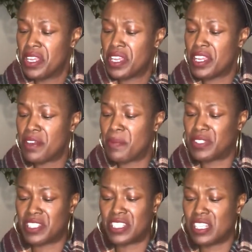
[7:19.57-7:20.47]
Here, but
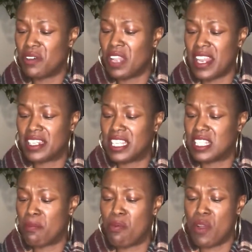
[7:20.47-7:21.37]
there's still a lot of
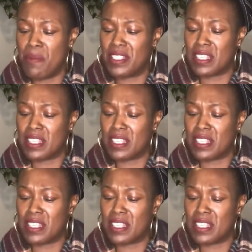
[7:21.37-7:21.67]
disappointment.